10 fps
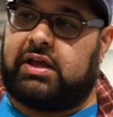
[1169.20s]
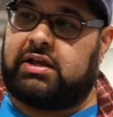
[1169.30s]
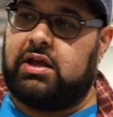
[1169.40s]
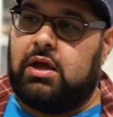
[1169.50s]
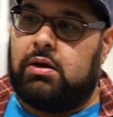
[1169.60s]

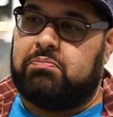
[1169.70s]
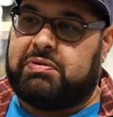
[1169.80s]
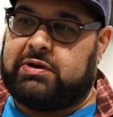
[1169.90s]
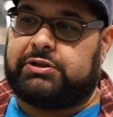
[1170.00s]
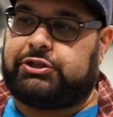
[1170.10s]
Like,
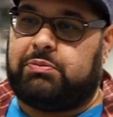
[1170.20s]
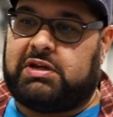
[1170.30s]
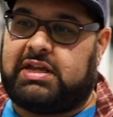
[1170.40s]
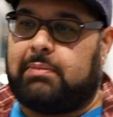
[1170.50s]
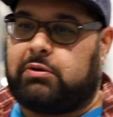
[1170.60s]
beer should
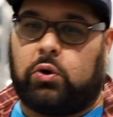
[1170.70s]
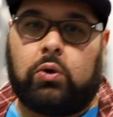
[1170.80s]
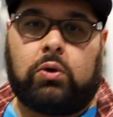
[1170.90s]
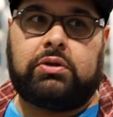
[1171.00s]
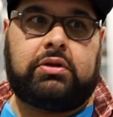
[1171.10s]
be kept cold